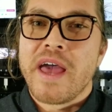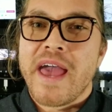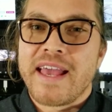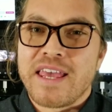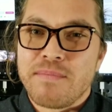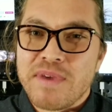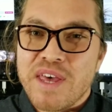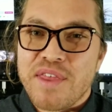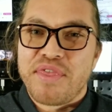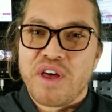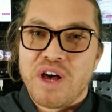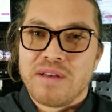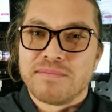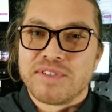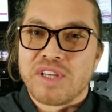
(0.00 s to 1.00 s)
and give me a
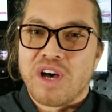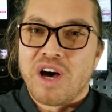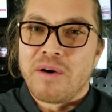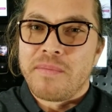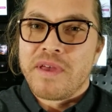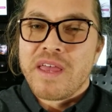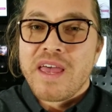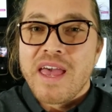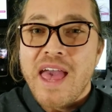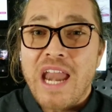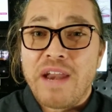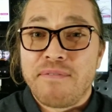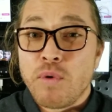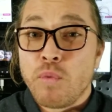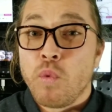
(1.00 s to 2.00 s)
thumbs up. And
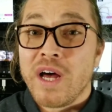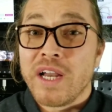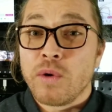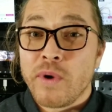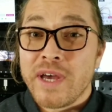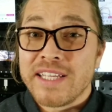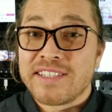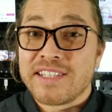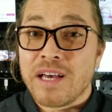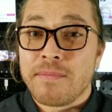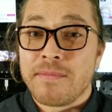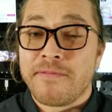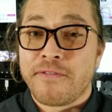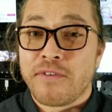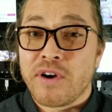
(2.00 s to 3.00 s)
if you wanna win
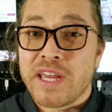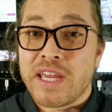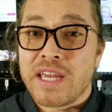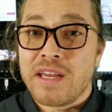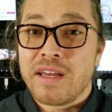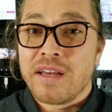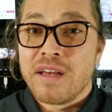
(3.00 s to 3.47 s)
something free,